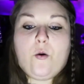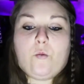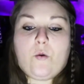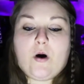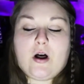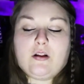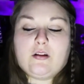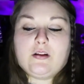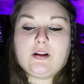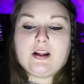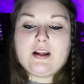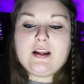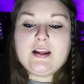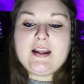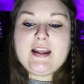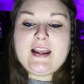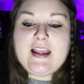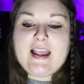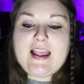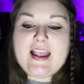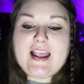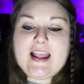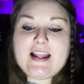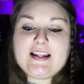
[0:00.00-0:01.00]
Well,
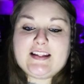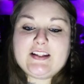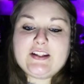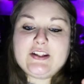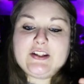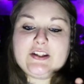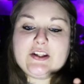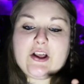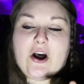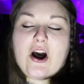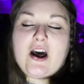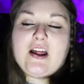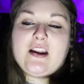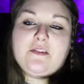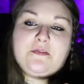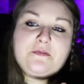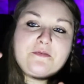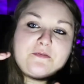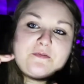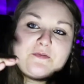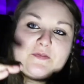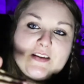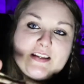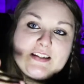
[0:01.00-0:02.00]
it's not a
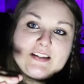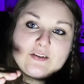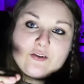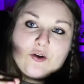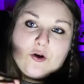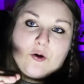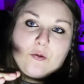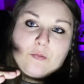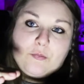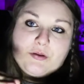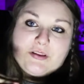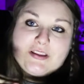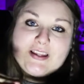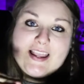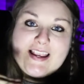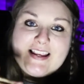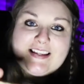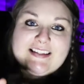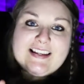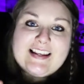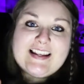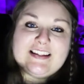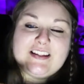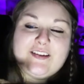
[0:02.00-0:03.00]
physical
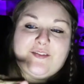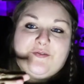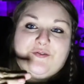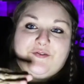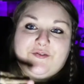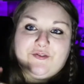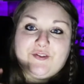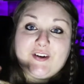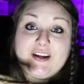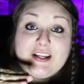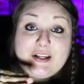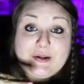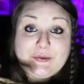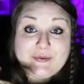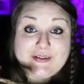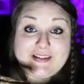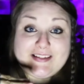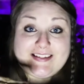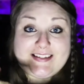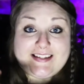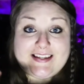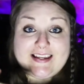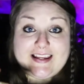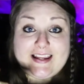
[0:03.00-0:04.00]
place, it's a
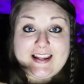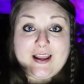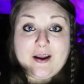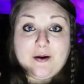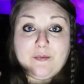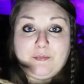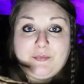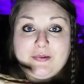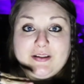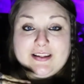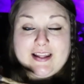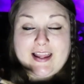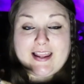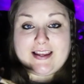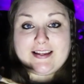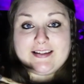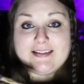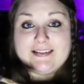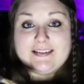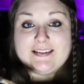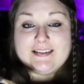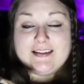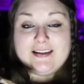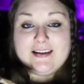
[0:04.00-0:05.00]
frequency
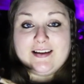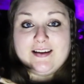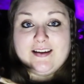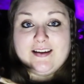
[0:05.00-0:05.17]
place.